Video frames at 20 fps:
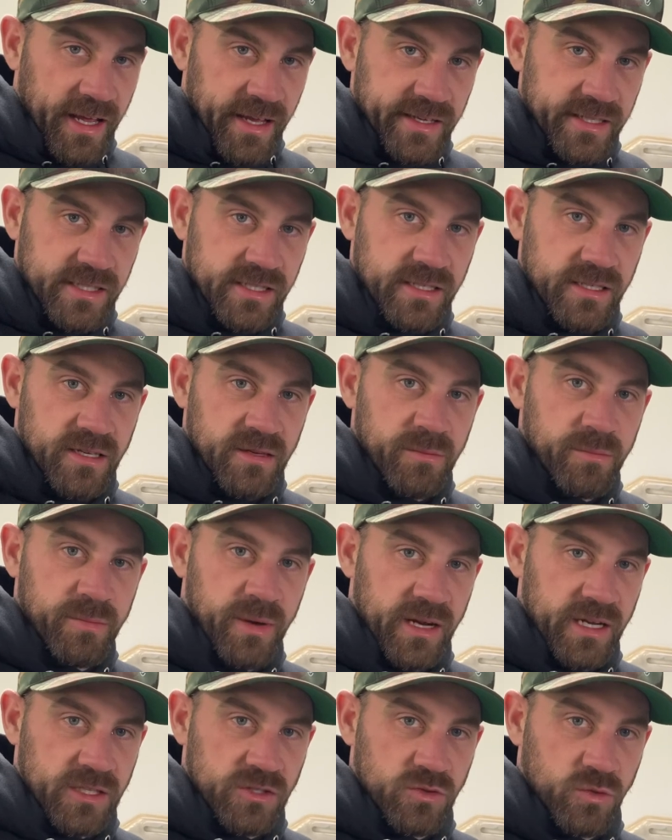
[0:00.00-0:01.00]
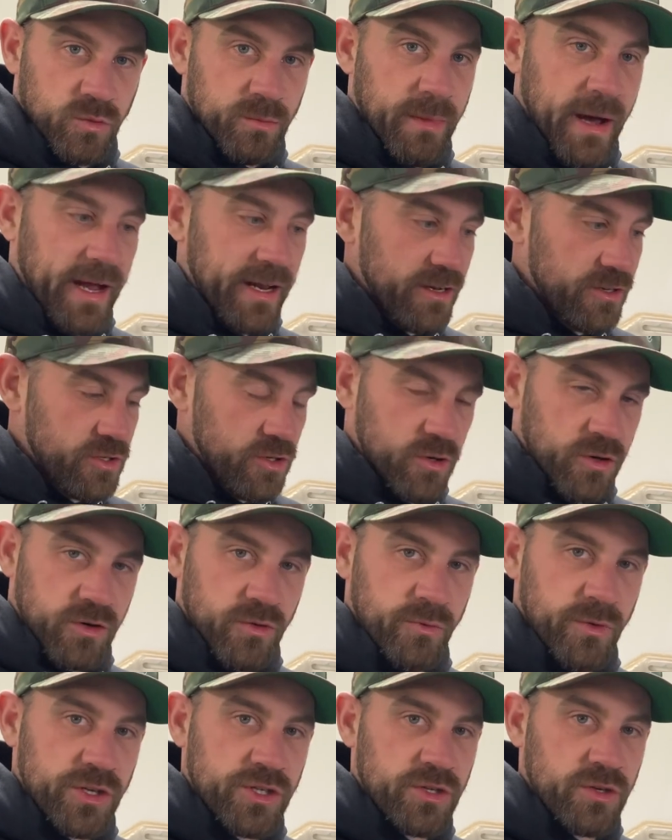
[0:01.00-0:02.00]
S, but it's all made to look
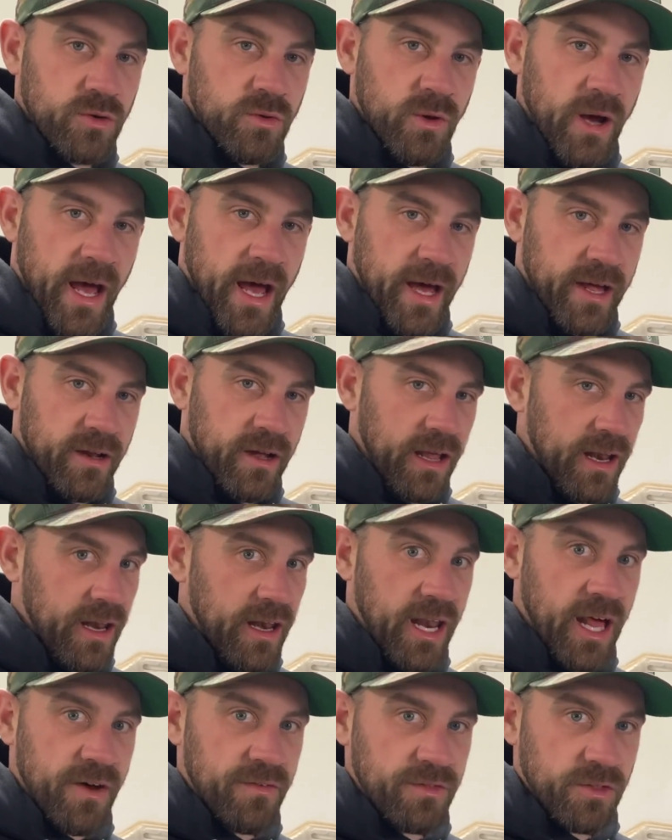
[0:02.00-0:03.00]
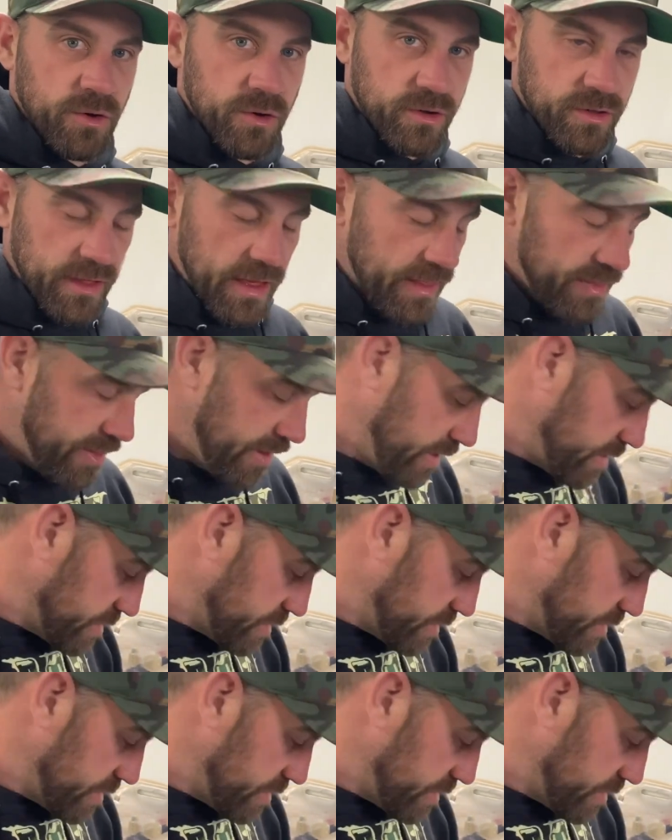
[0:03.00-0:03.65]
original, and I love the look of that thing.